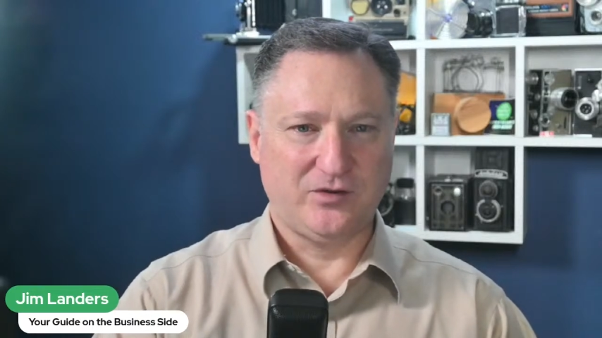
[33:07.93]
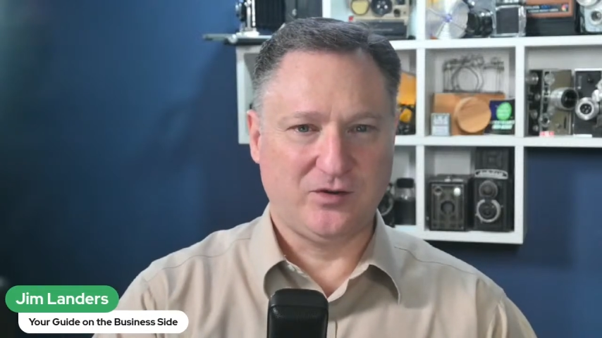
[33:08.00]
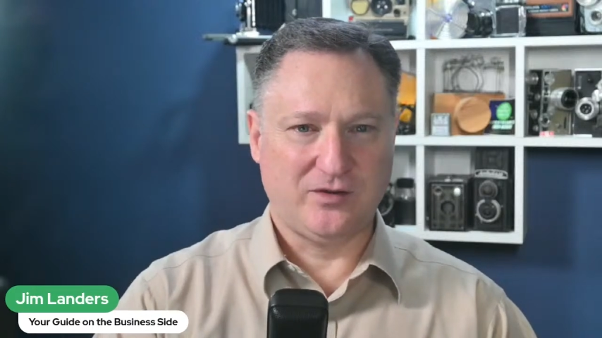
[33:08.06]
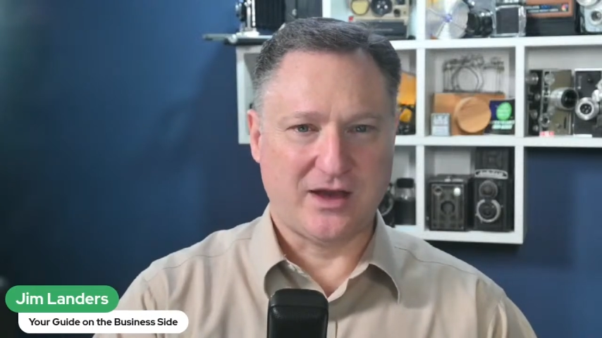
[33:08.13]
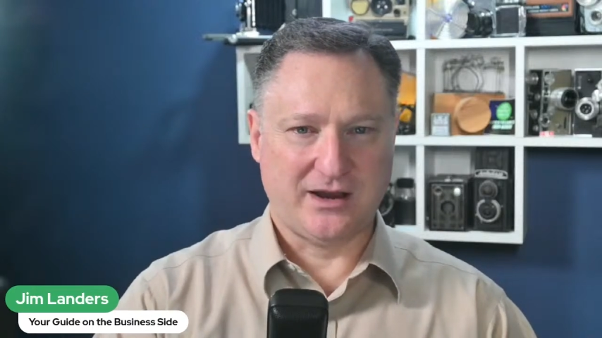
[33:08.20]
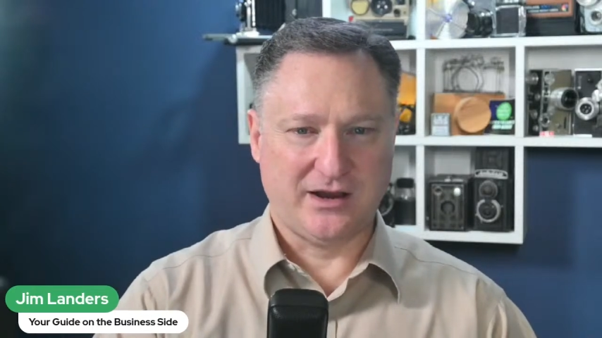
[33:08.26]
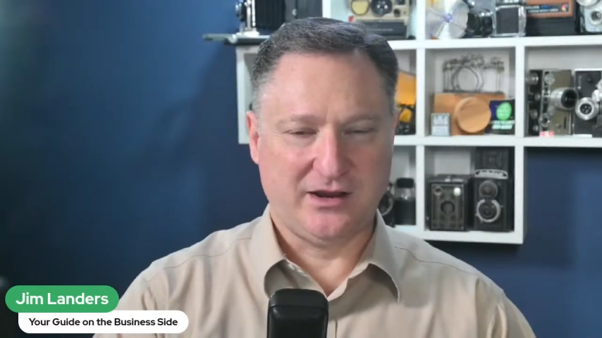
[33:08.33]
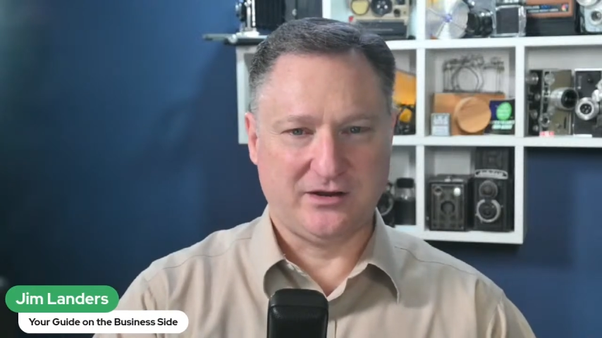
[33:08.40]
to
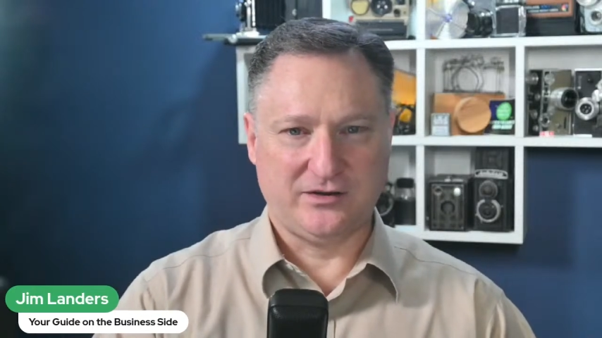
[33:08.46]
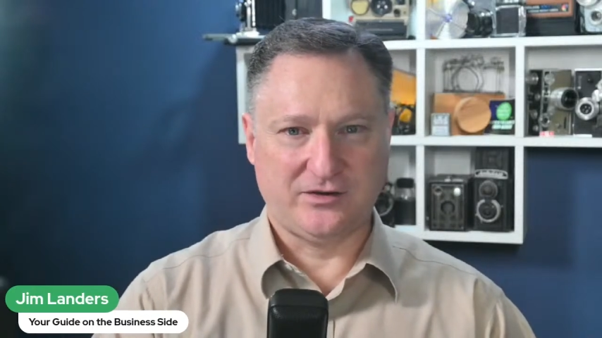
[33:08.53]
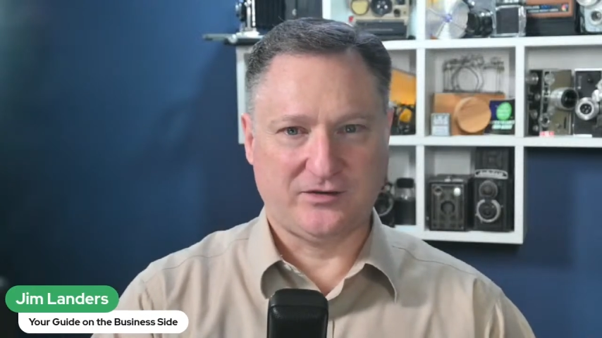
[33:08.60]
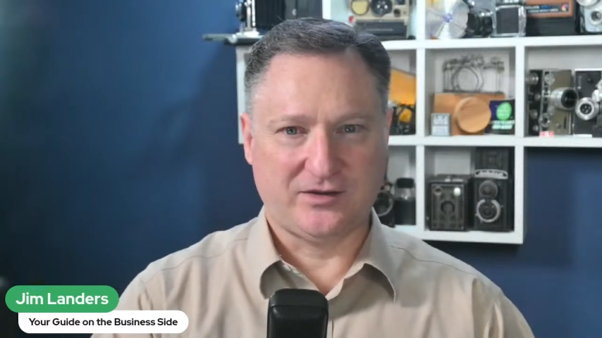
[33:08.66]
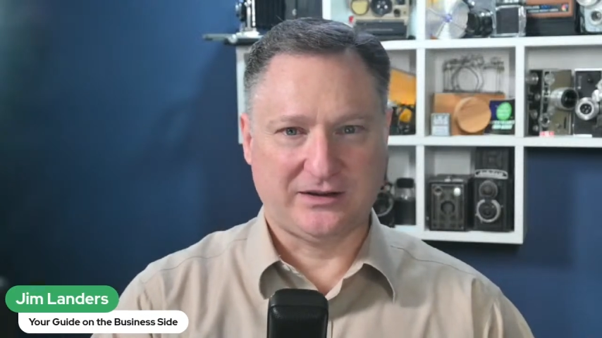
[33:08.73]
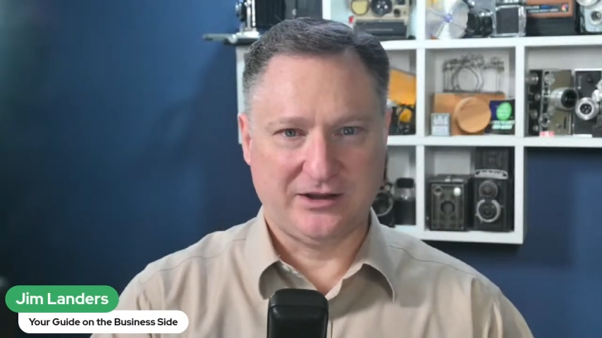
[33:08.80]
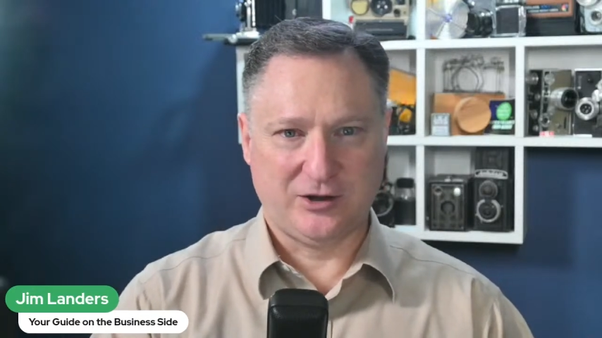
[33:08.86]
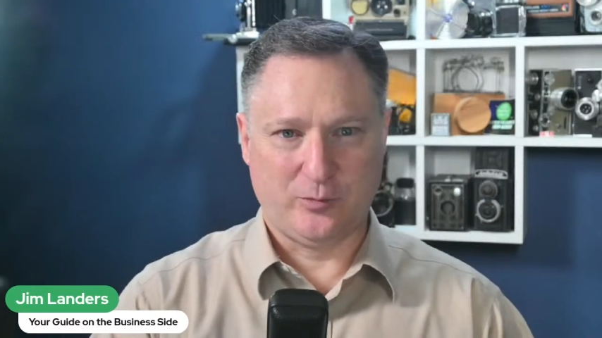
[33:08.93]
that here in
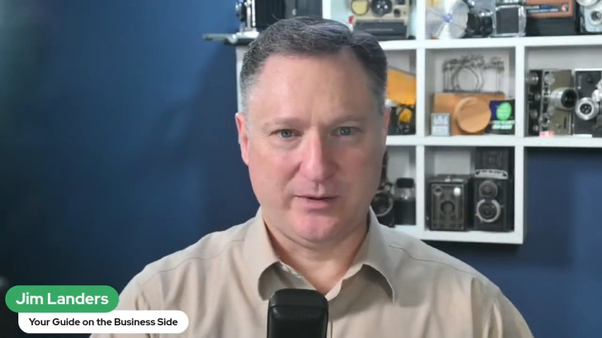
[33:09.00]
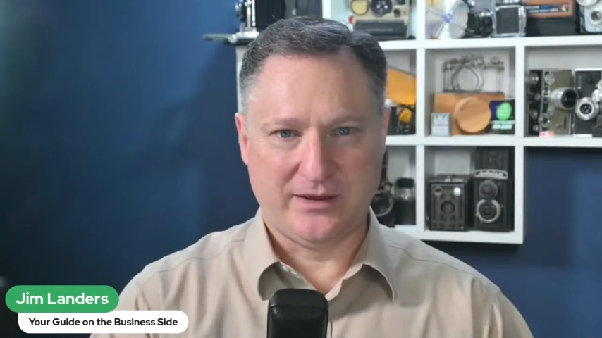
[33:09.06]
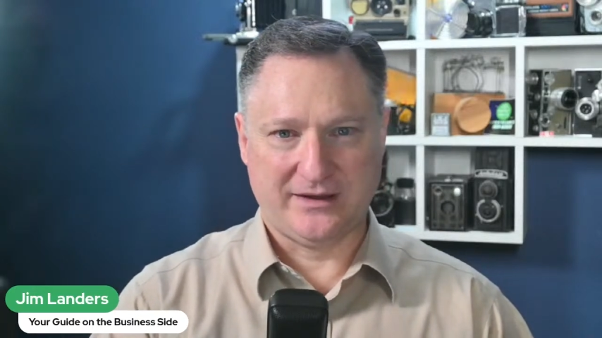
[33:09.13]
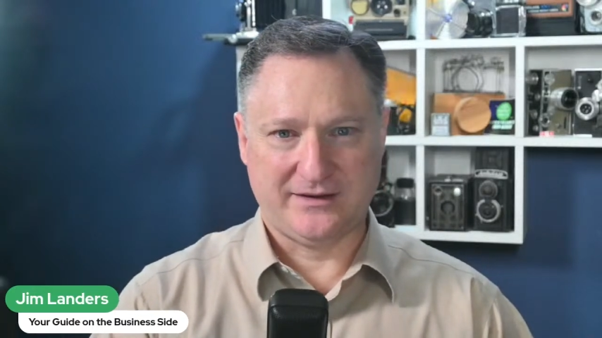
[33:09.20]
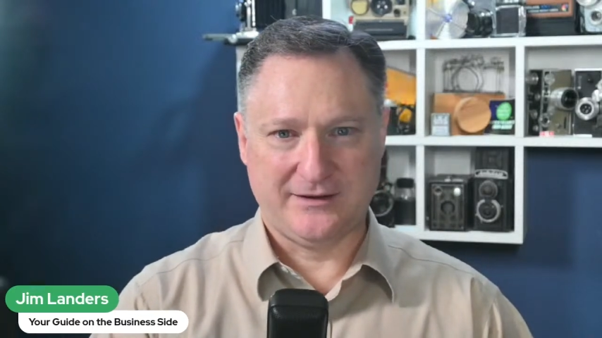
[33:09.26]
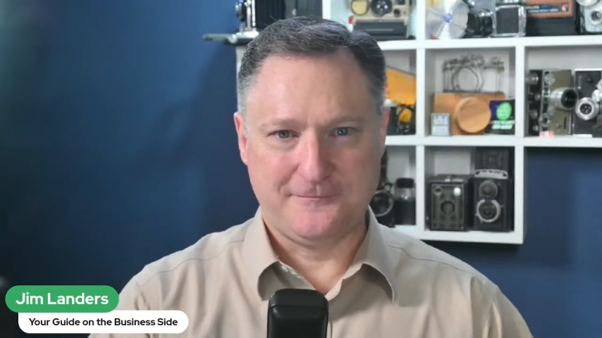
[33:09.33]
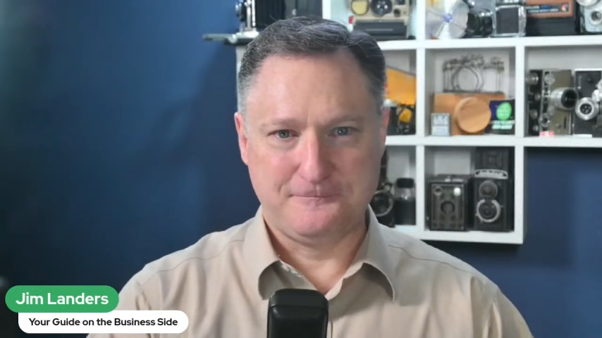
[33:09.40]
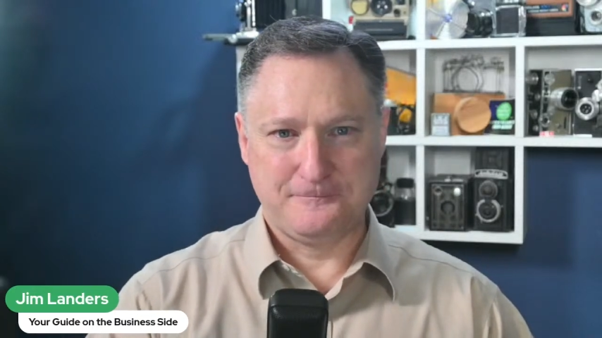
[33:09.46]
just a little bit.